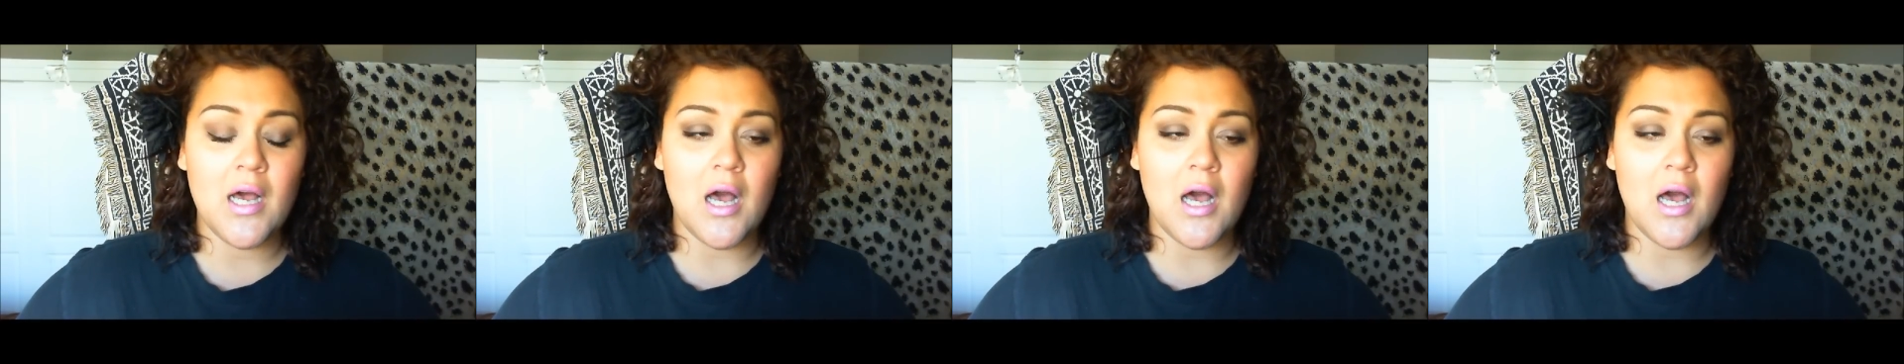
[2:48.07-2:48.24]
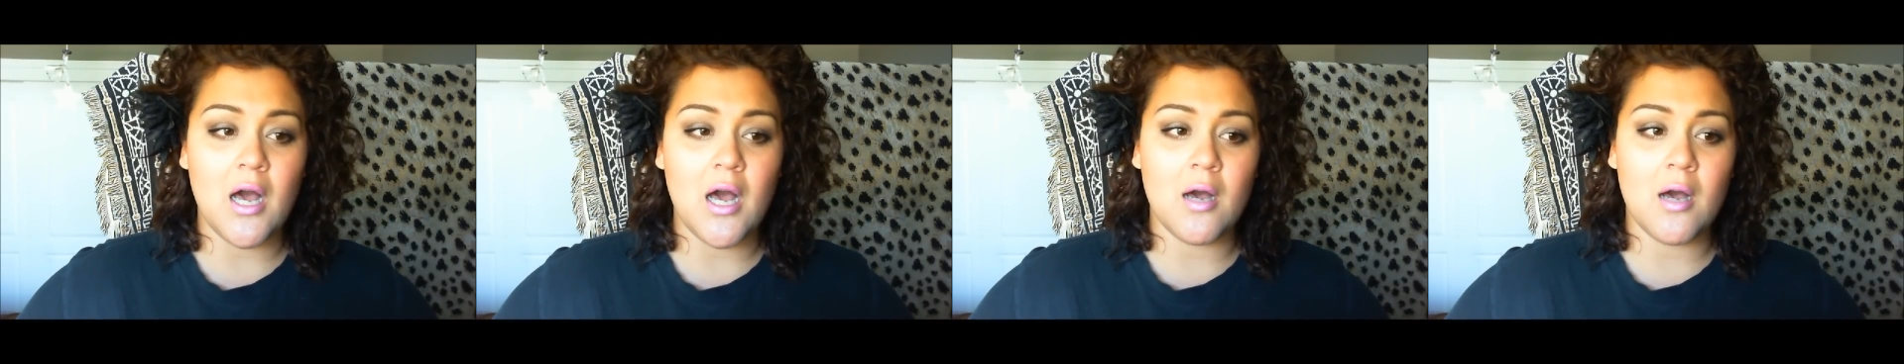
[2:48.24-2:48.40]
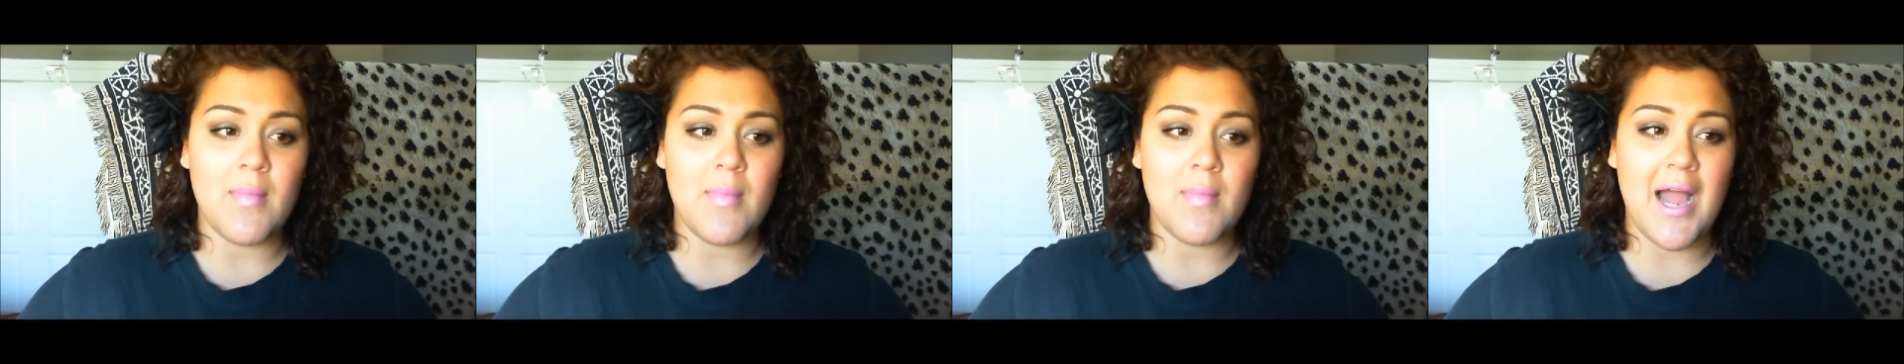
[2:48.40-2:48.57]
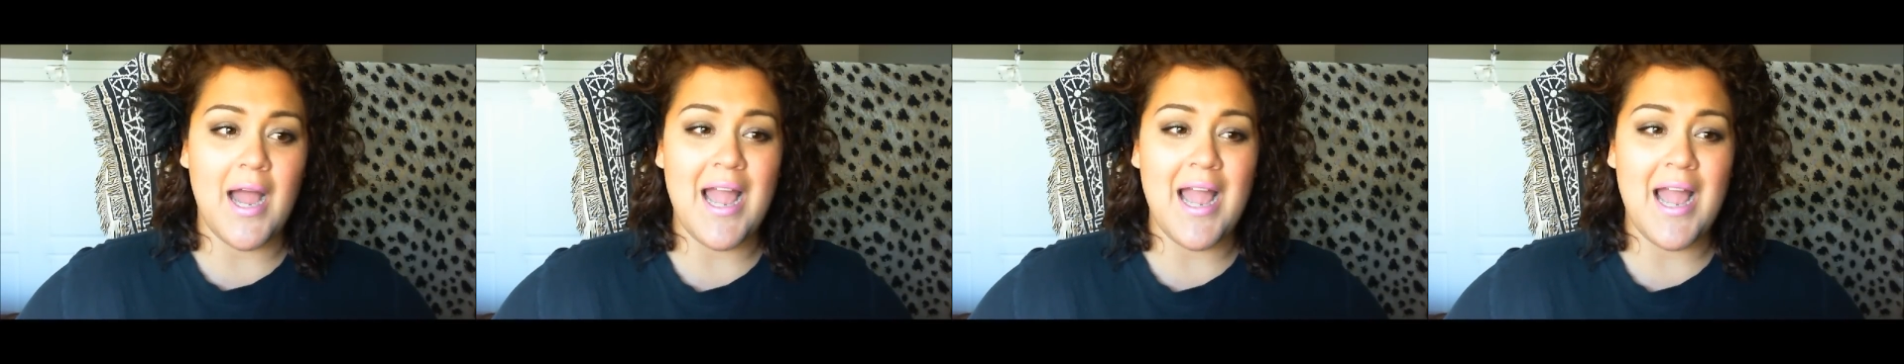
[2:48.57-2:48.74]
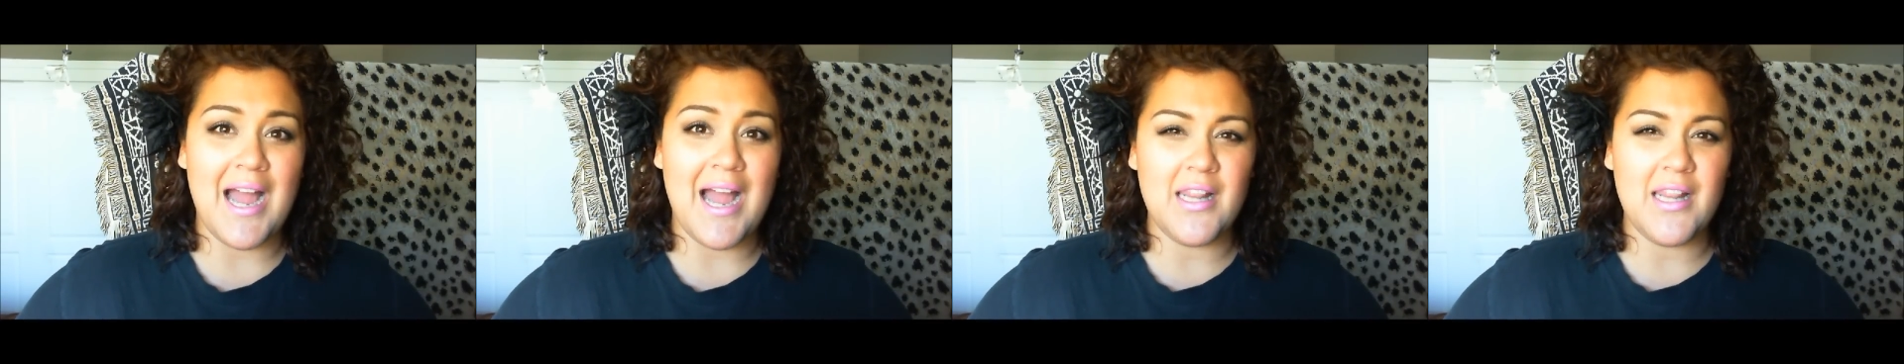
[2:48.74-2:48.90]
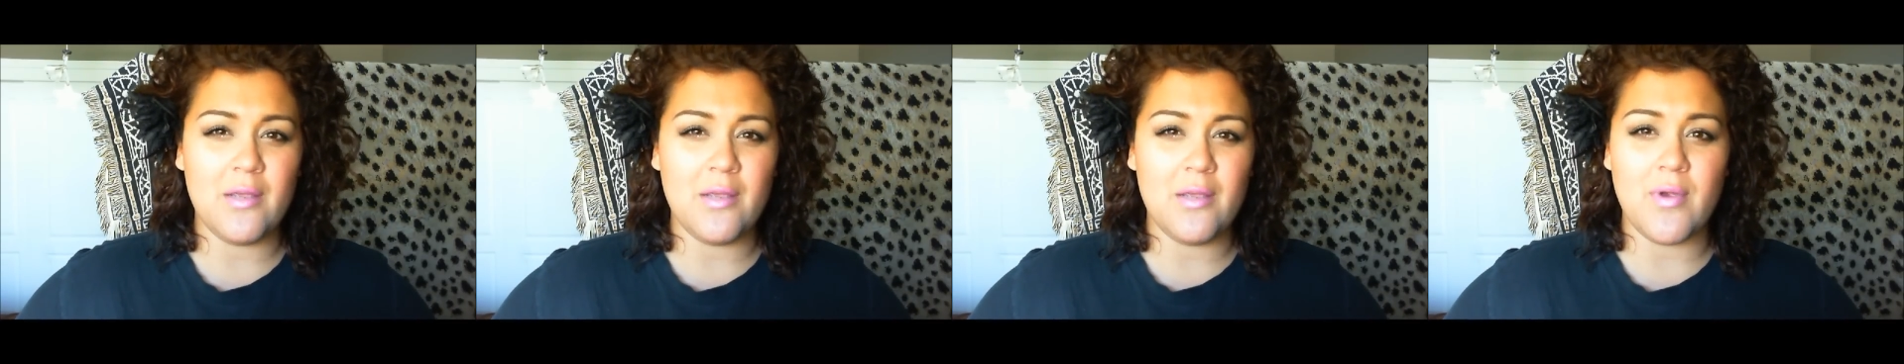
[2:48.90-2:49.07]
I
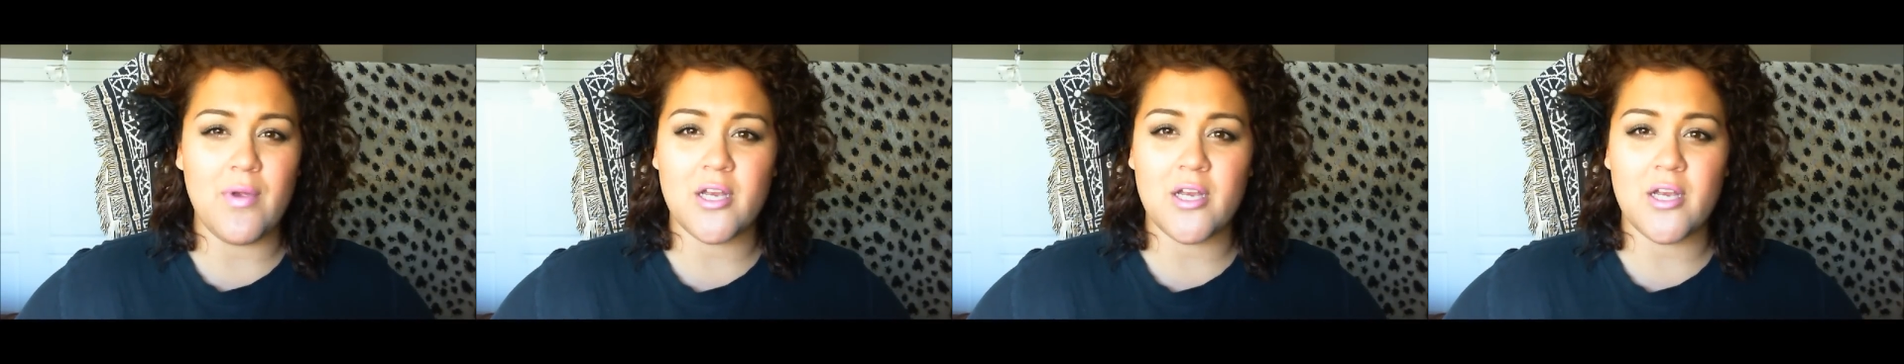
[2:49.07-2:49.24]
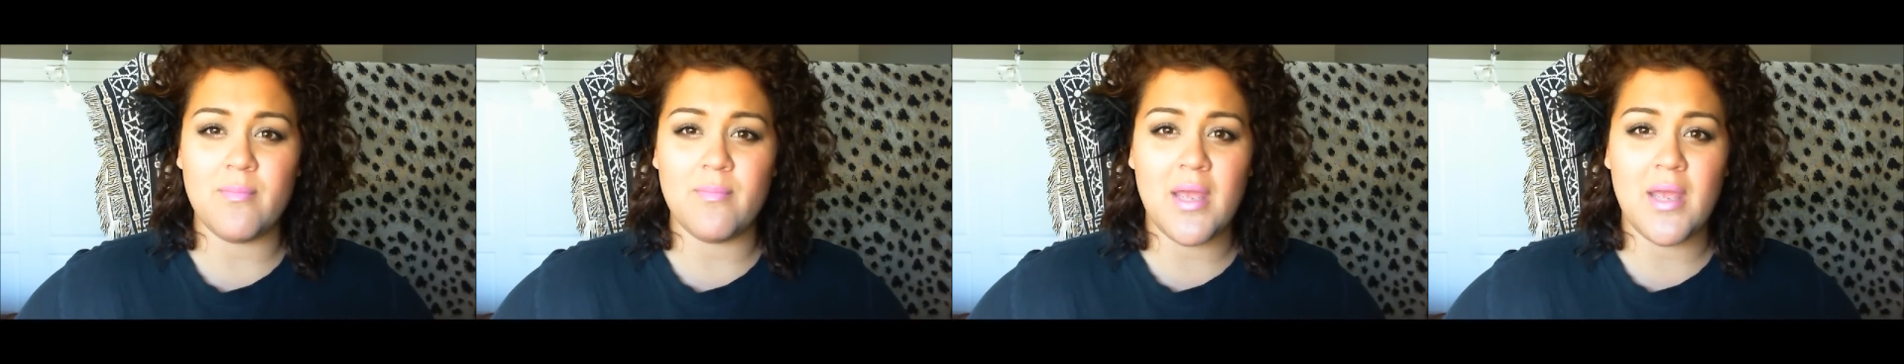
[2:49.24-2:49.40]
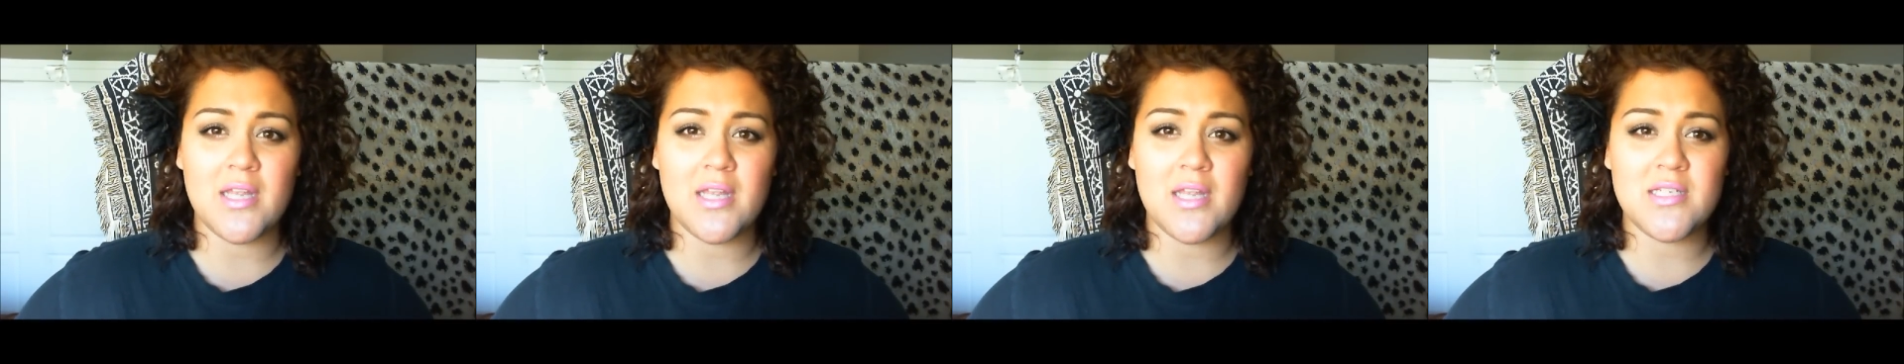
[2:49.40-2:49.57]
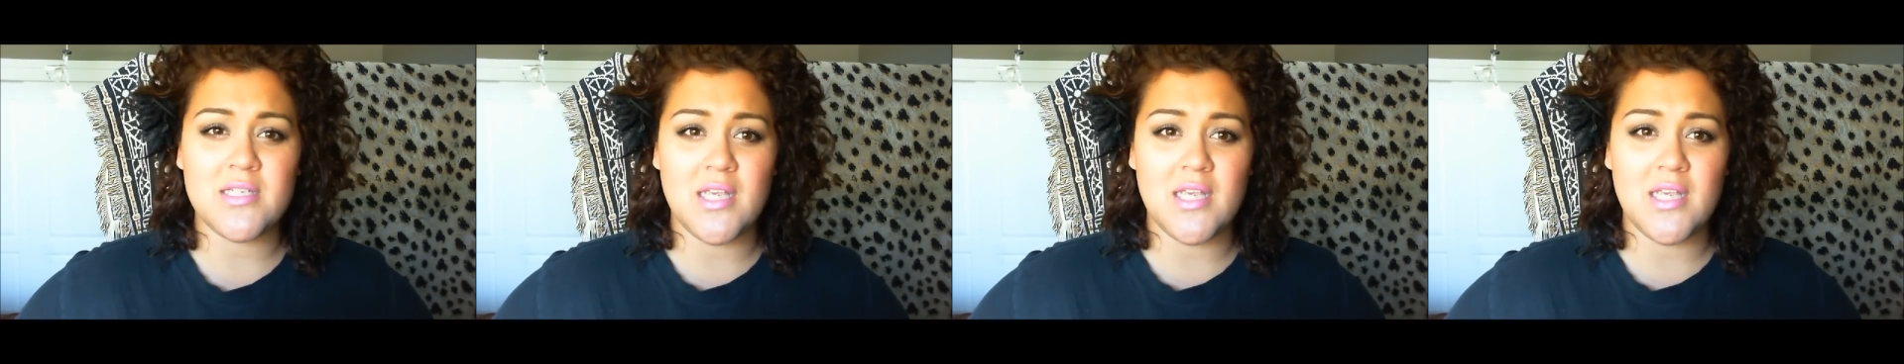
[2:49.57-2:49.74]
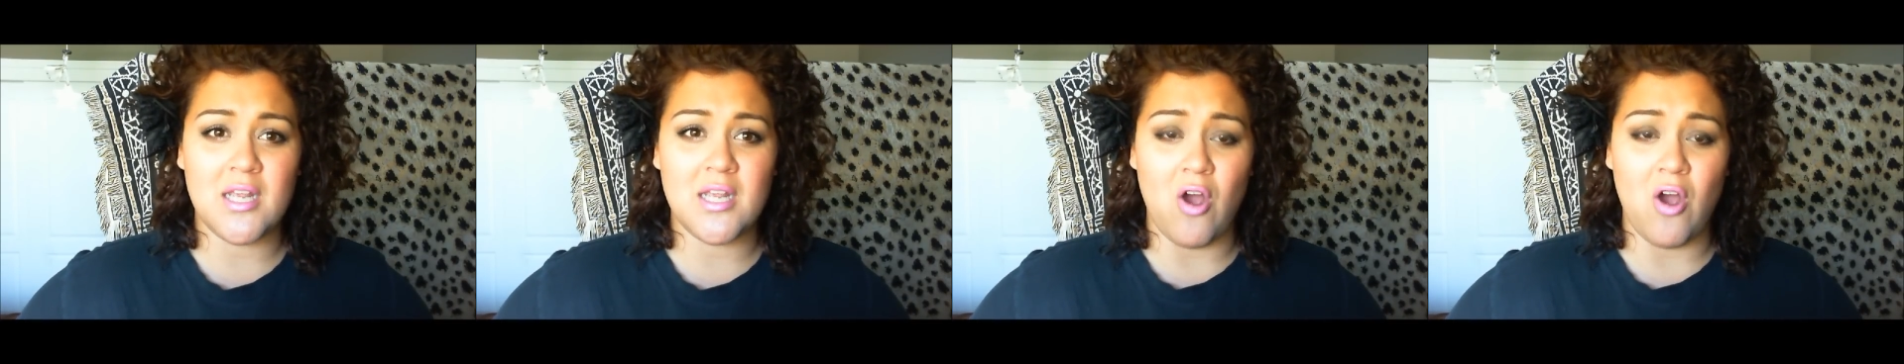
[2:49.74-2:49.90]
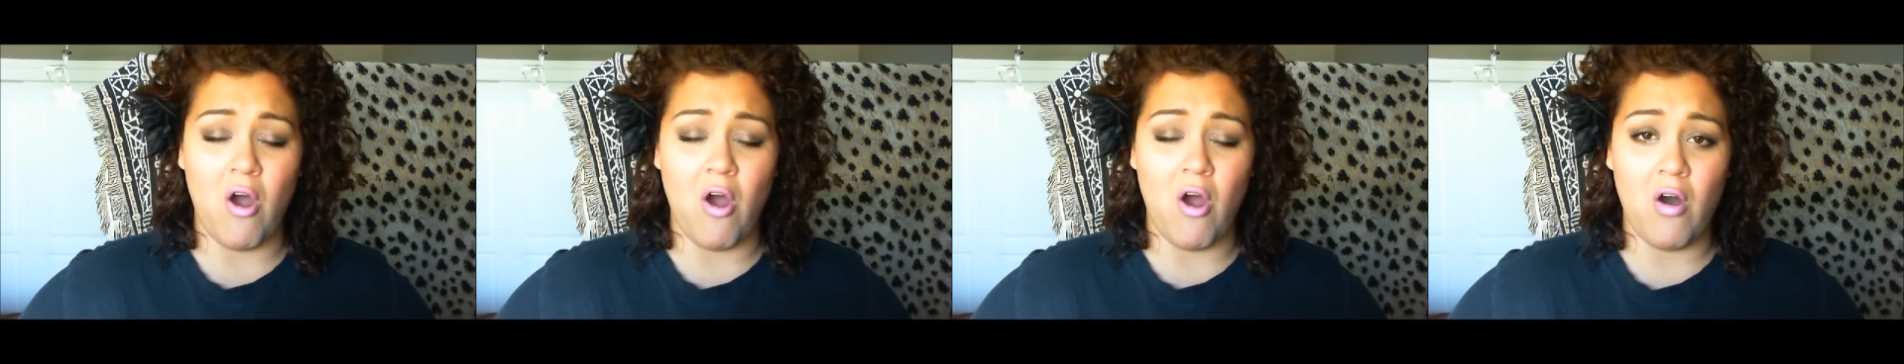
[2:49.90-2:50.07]
highly recommend
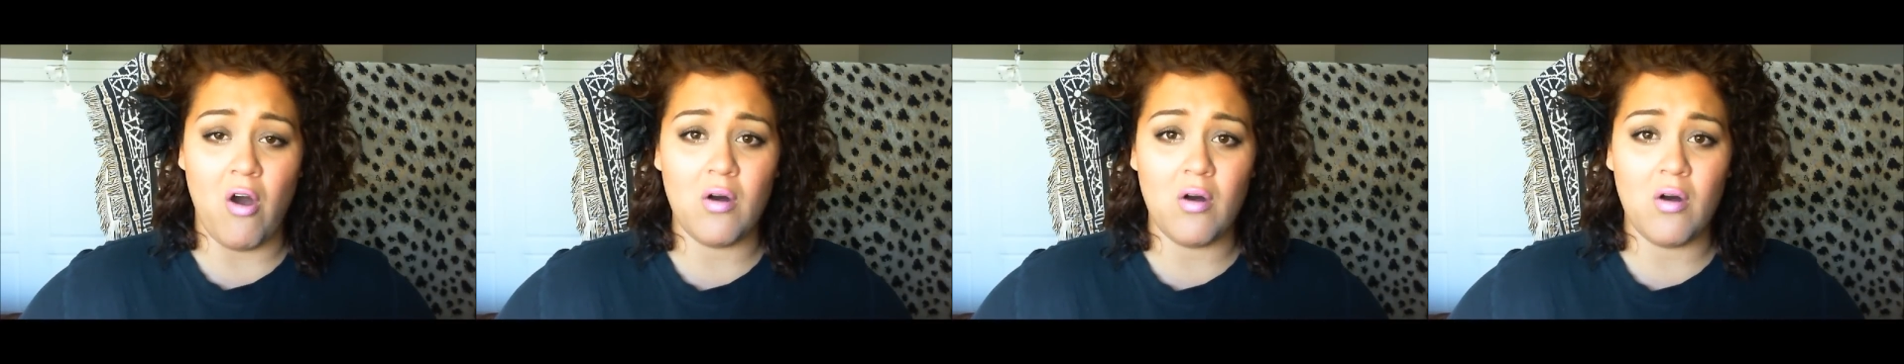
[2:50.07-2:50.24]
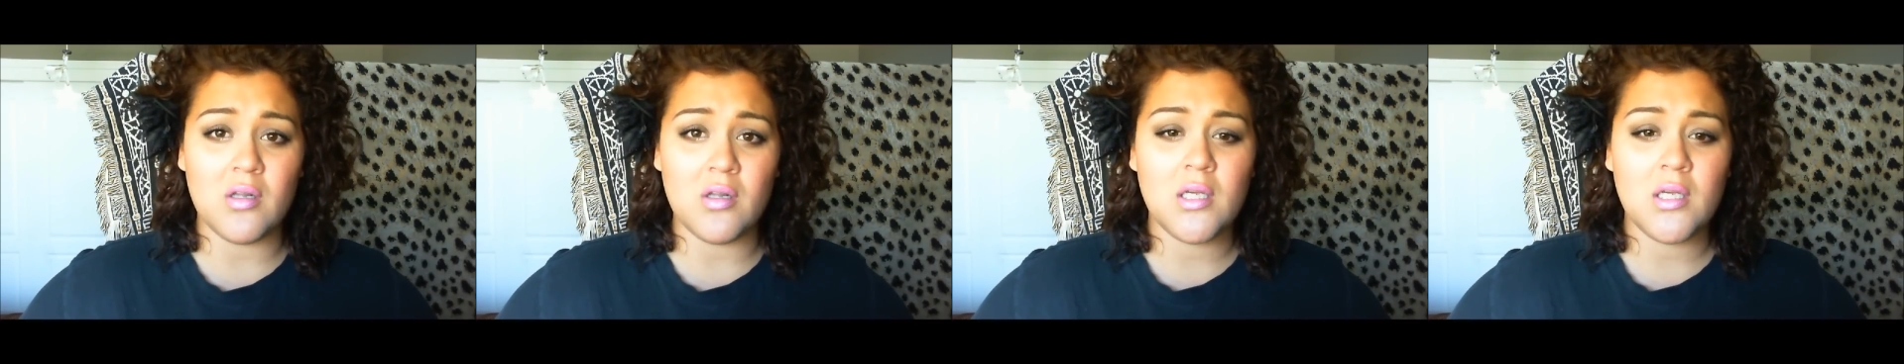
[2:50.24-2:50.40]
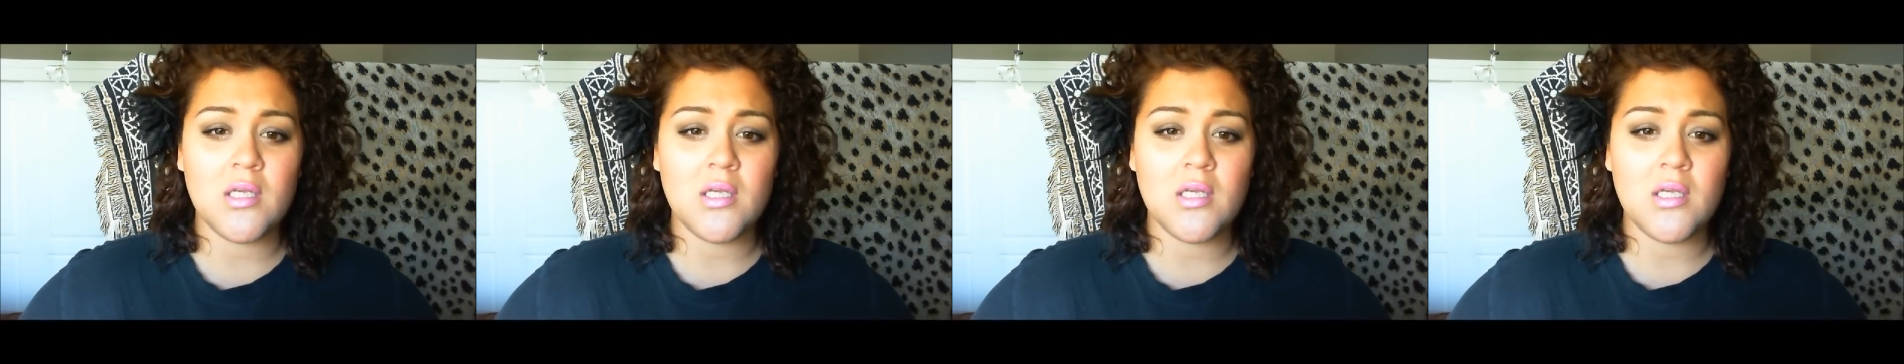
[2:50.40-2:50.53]
in all,